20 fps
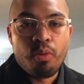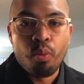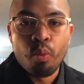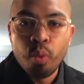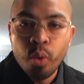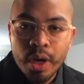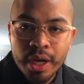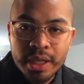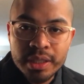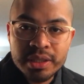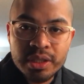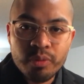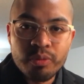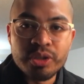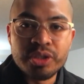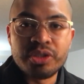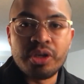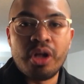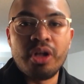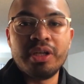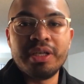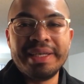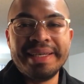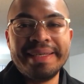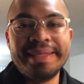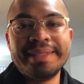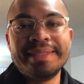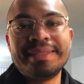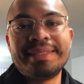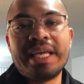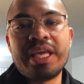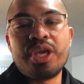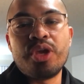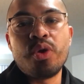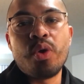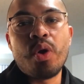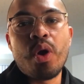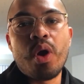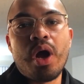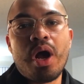What the result is that
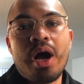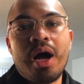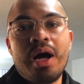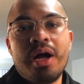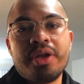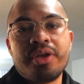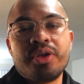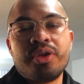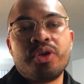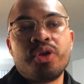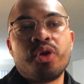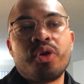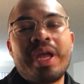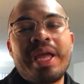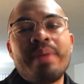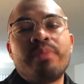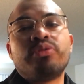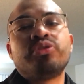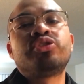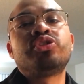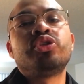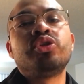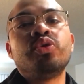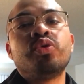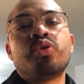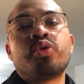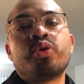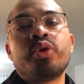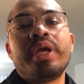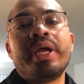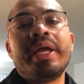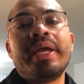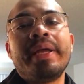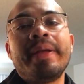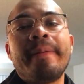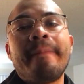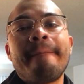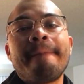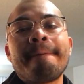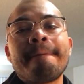you're able to
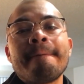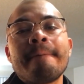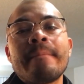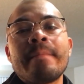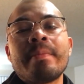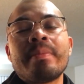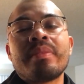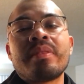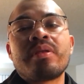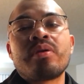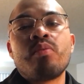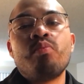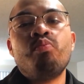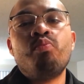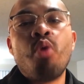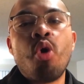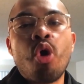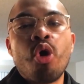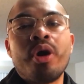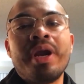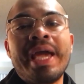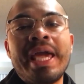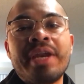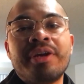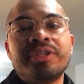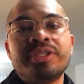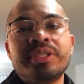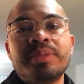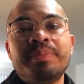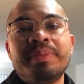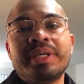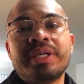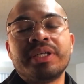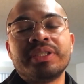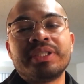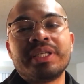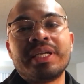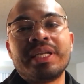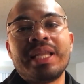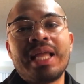create more energy
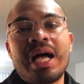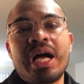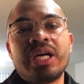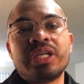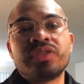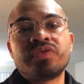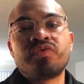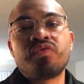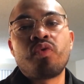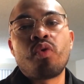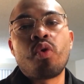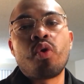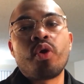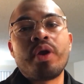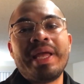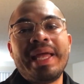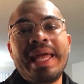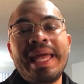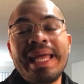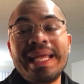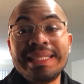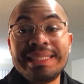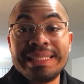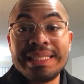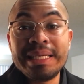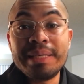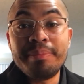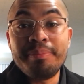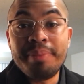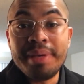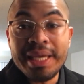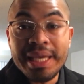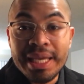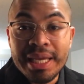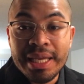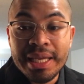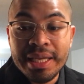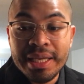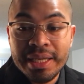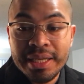because it allows for
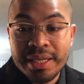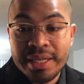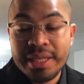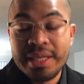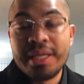ATP